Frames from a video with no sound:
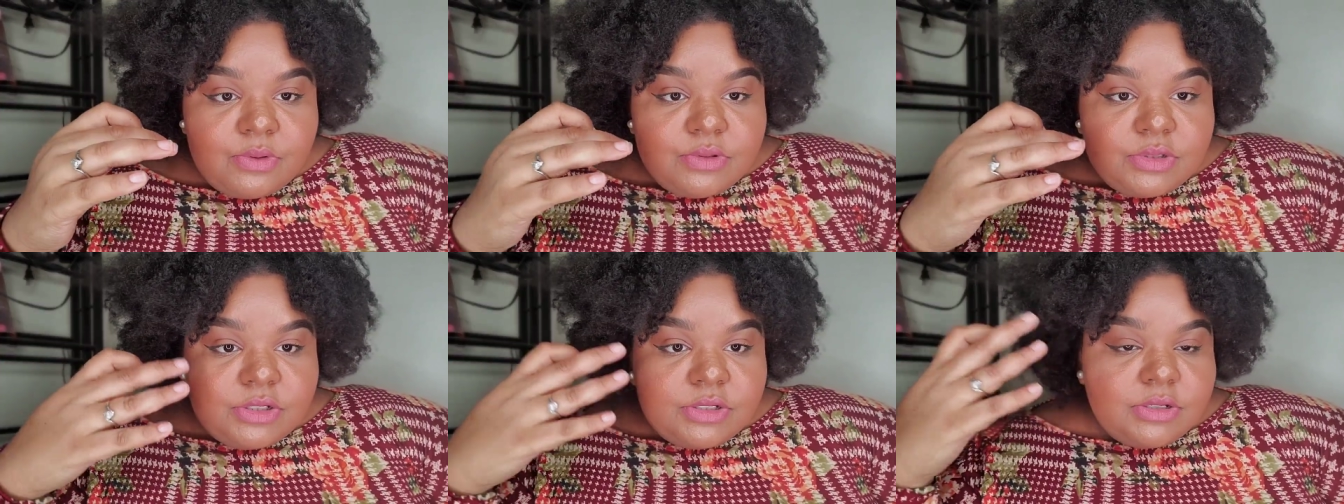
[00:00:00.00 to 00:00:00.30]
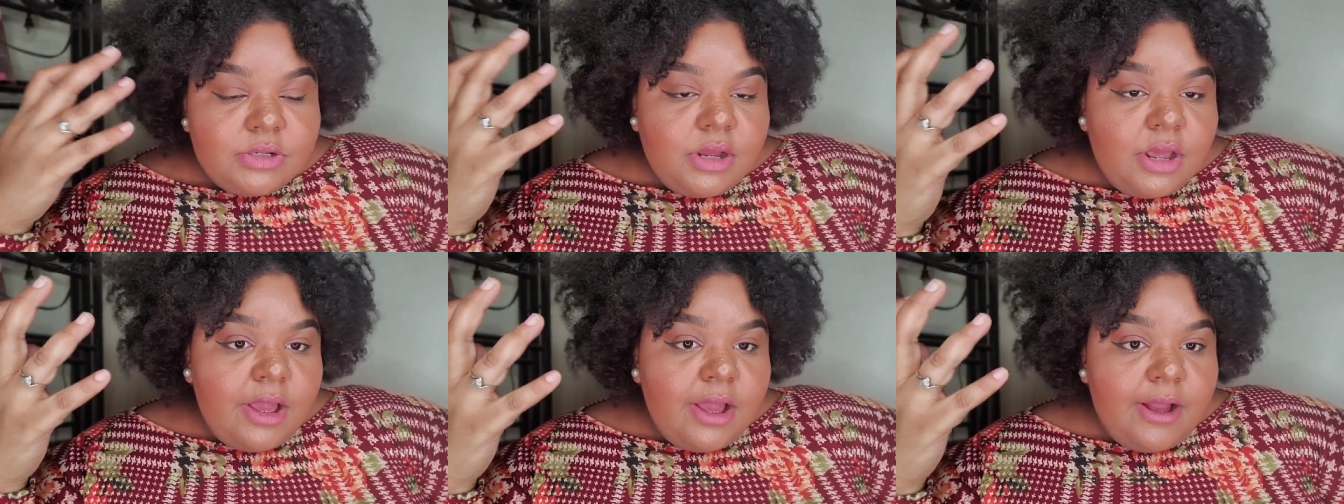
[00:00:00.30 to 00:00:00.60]

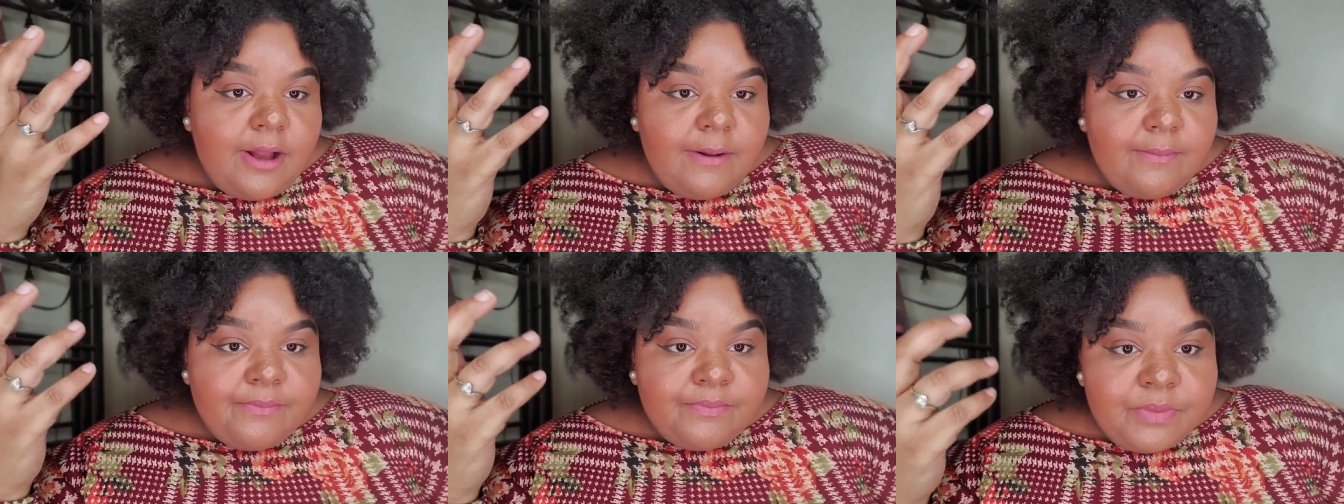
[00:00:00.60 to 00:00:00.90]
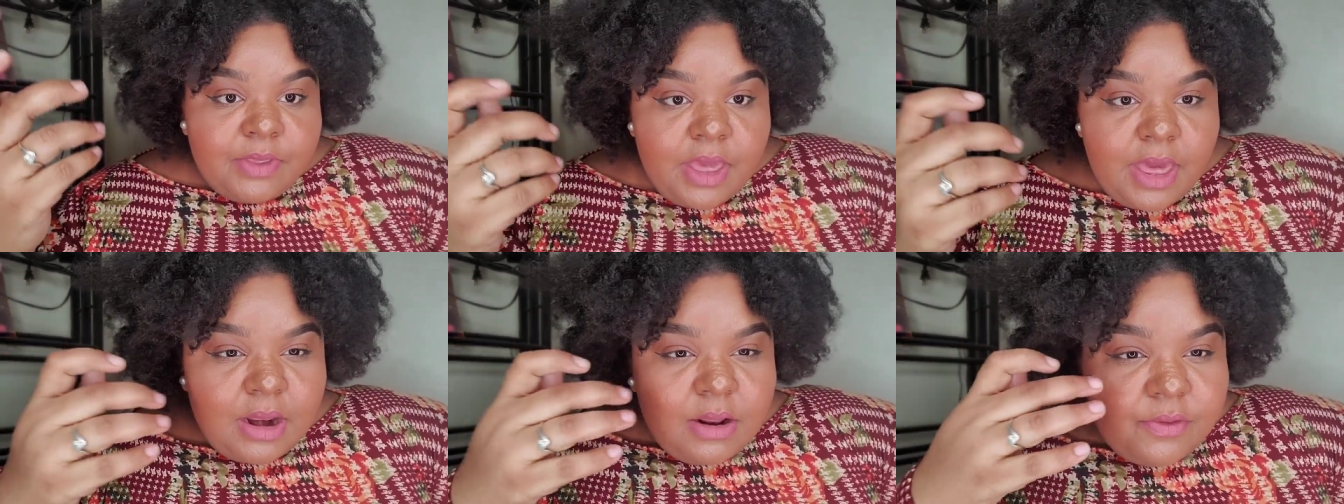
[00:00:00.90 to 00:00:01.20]
Do um,
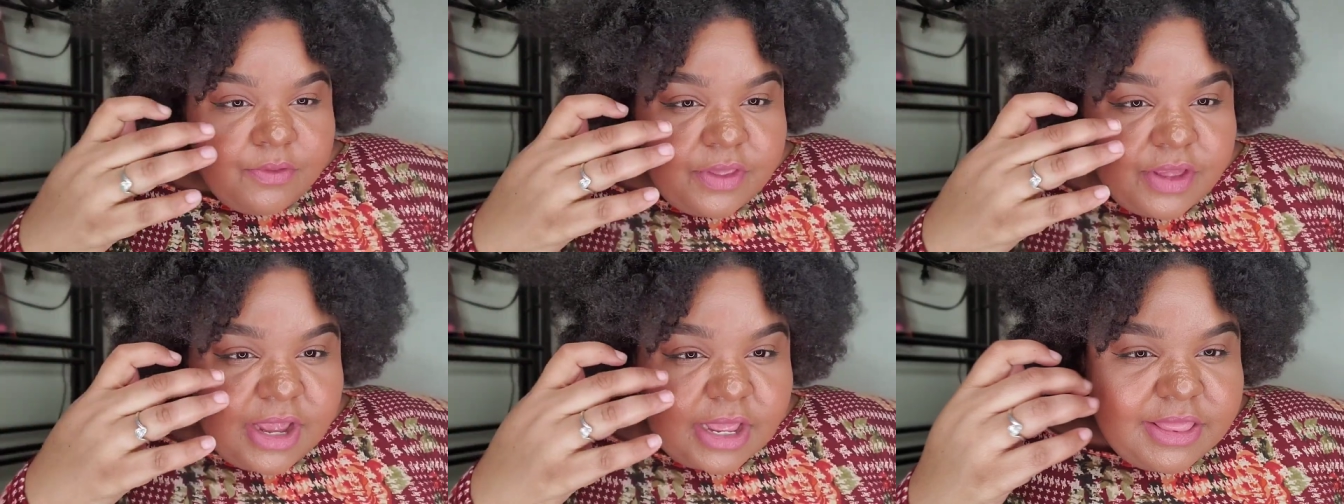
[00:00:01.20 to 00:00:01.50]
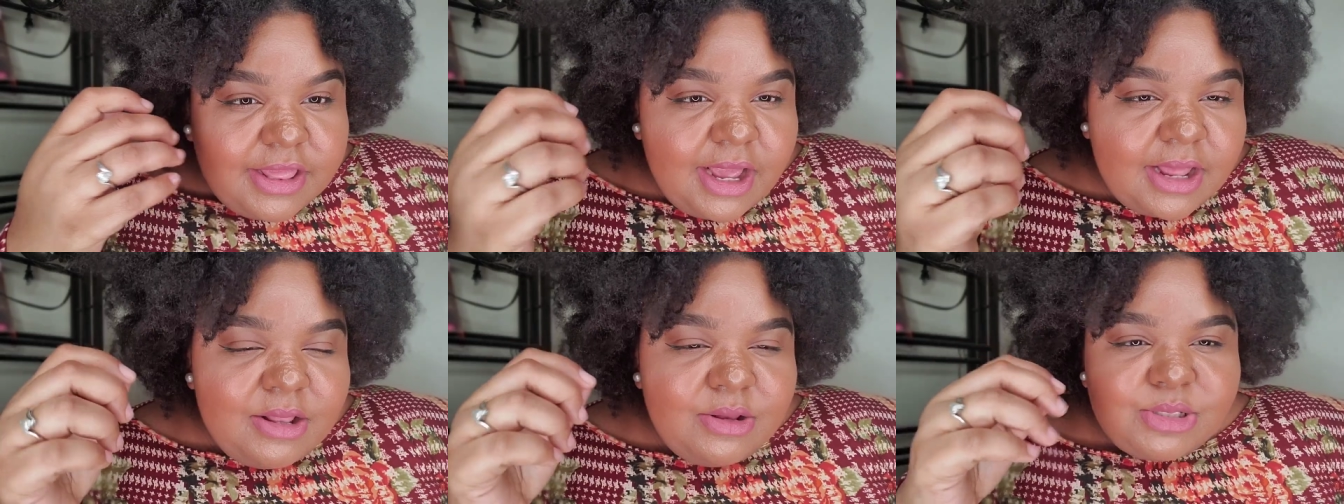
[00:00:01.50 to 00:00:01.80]
I don't think I
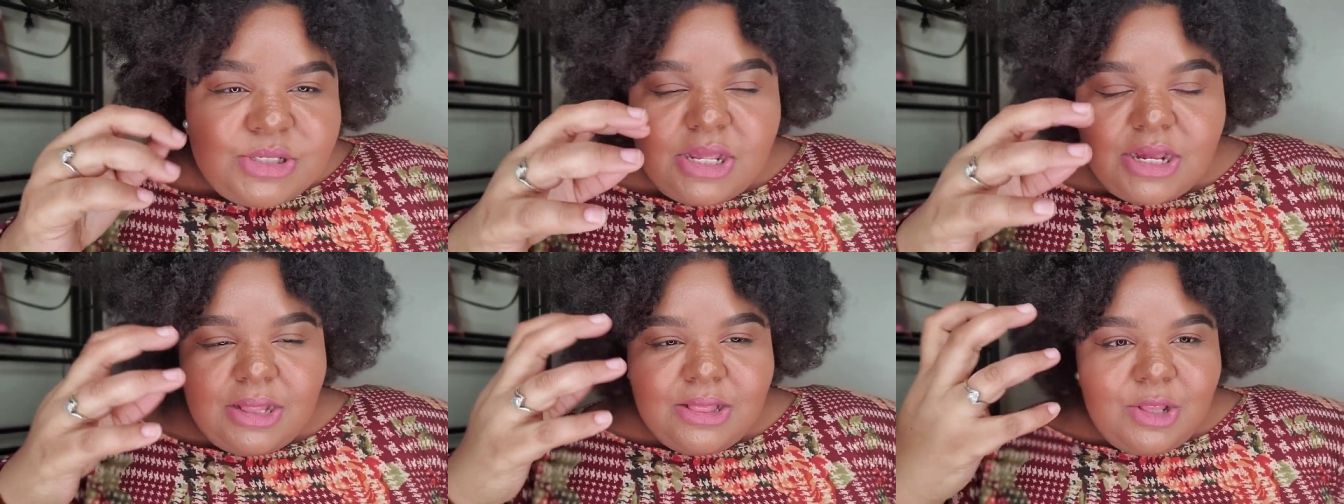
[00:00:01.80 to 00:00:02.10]
think I lose like a